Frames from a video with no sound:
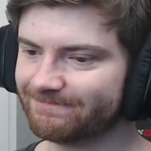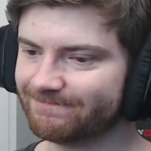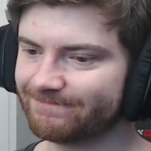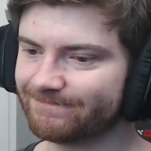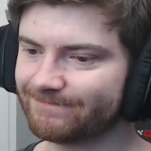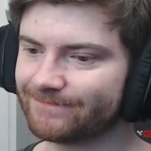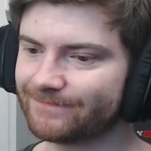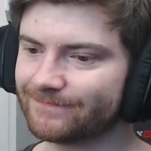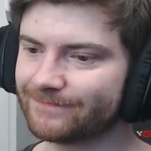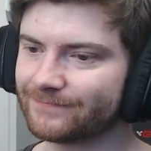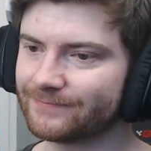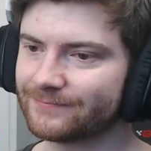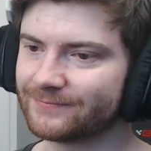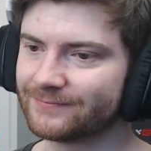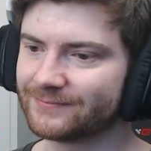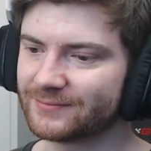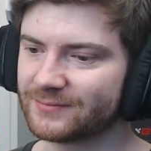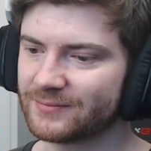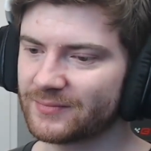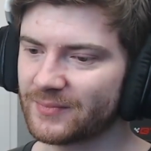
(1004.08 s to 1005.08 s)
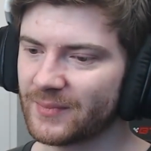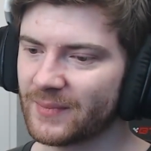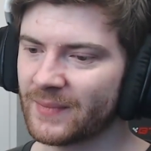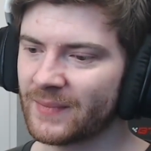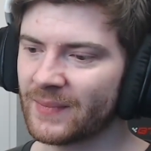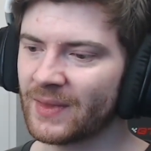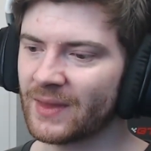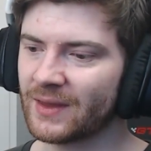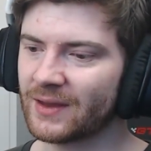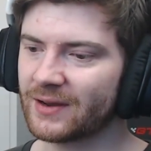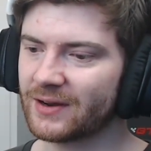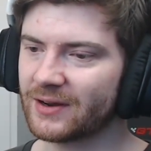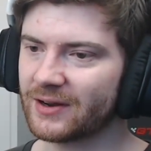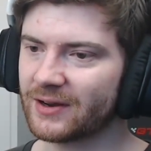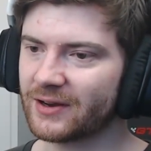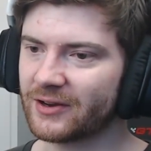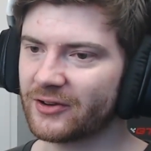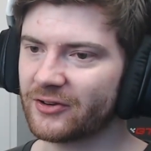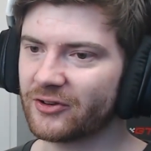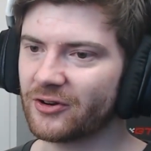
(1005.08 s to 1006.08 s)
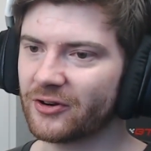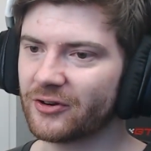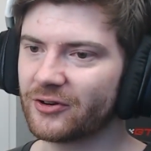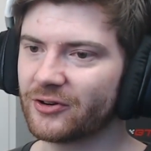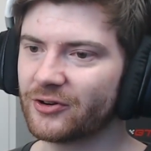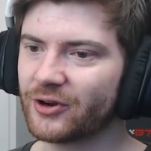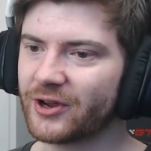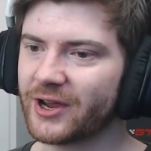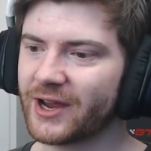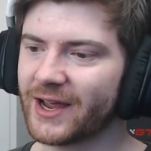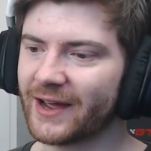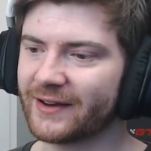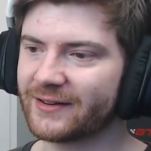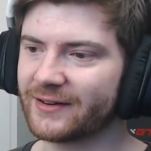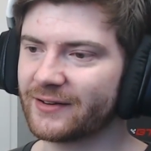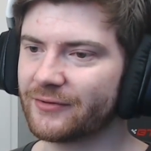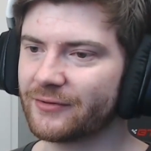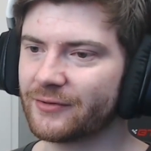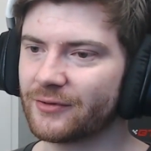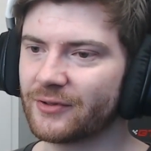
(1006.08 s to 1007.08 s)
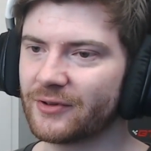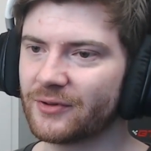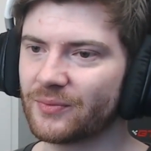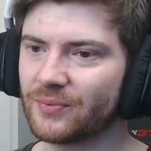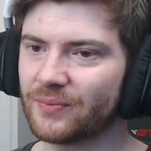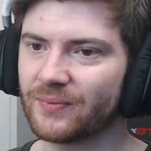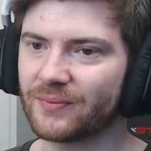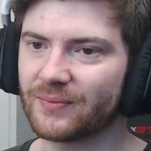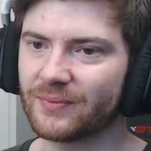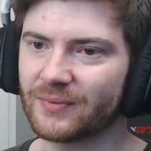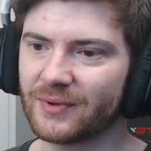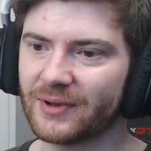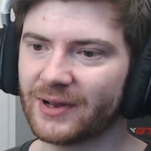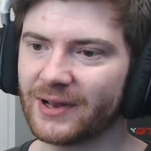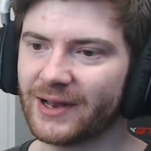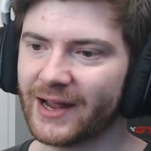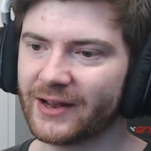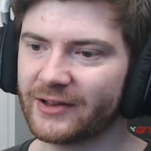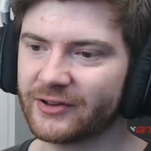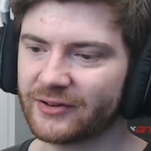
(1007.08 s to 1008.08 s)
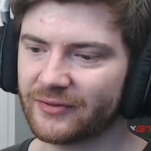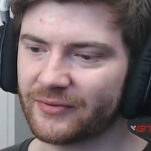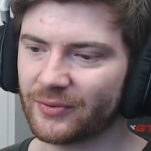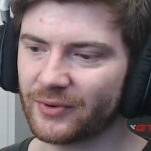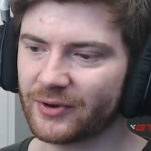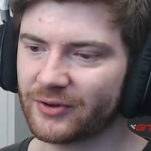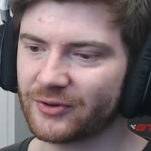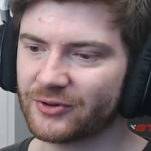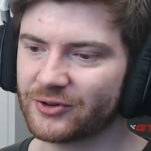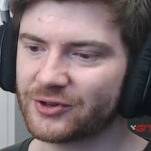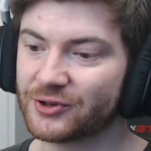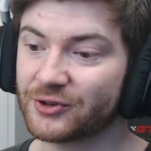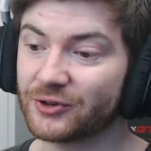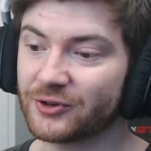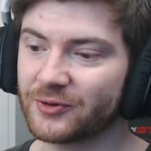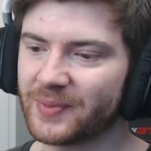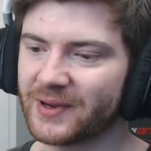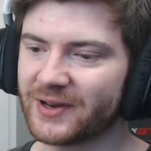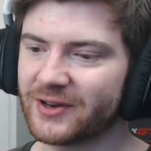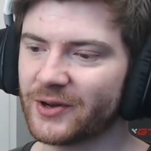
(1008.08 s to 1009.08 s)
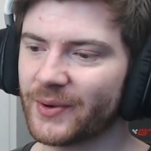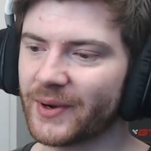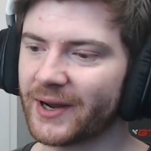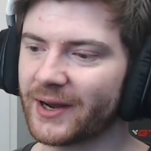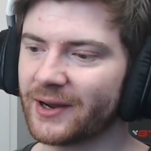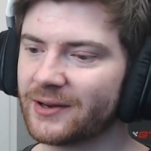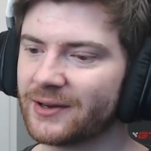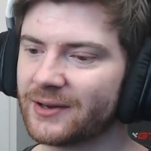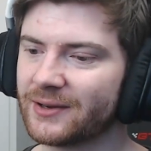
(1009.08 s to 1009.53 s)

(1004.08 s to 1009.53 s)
Because you're not looking at it through the lens of what you should be doing.